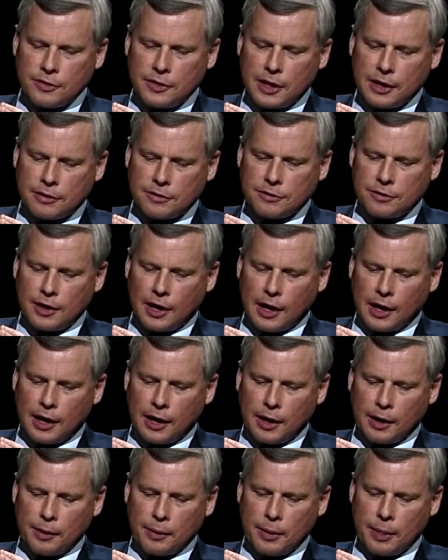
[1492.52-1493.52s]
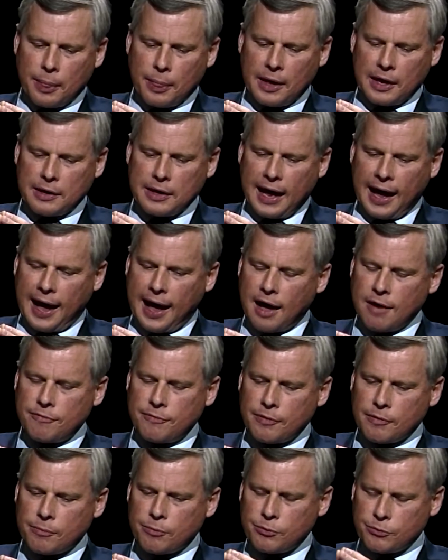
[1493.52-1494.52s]
that half
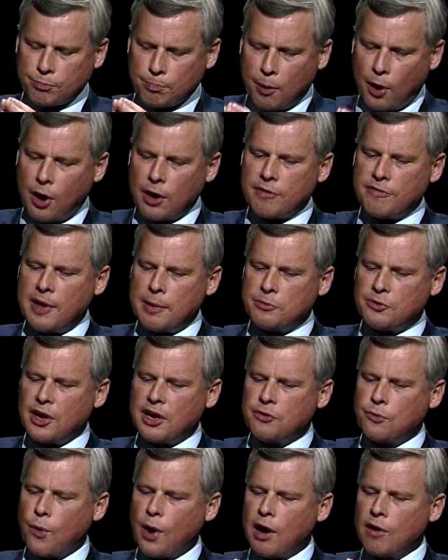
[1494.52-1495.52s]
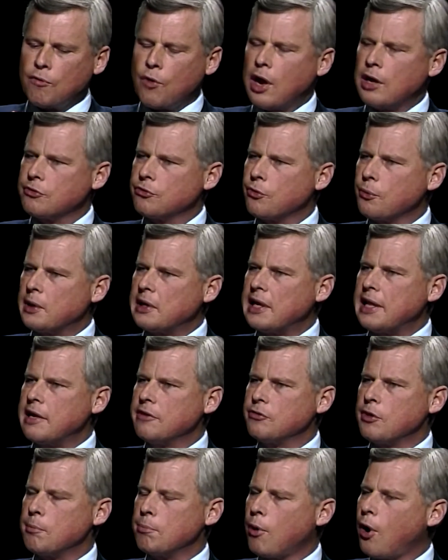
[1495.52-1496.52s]
of part of MJ-12 wants to
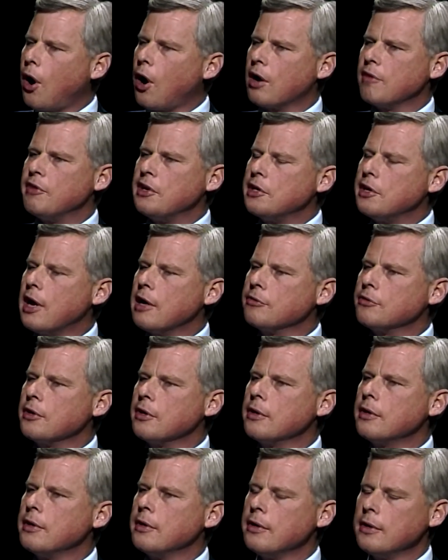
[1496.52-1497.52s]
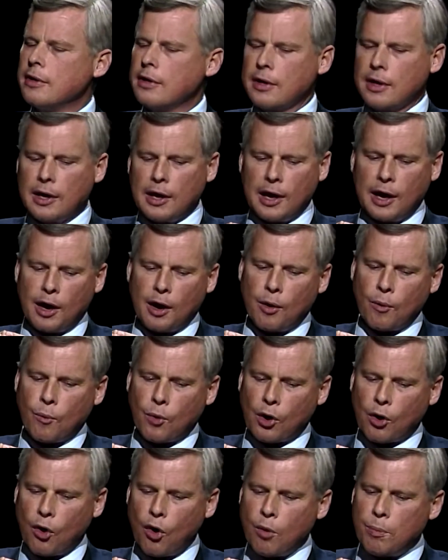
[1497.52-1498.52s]
release it, part of it doesn't.
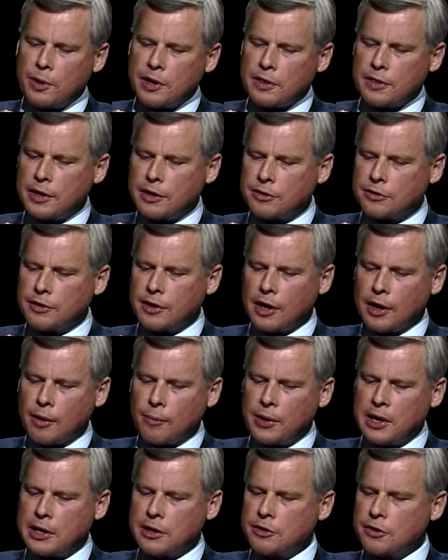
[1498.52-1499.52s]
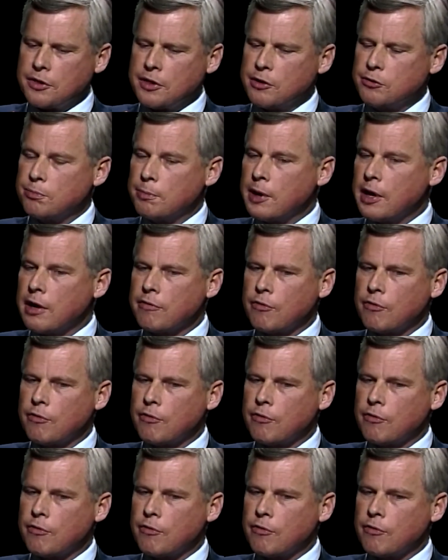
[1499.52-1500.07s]
We're hoping that we can do this, but of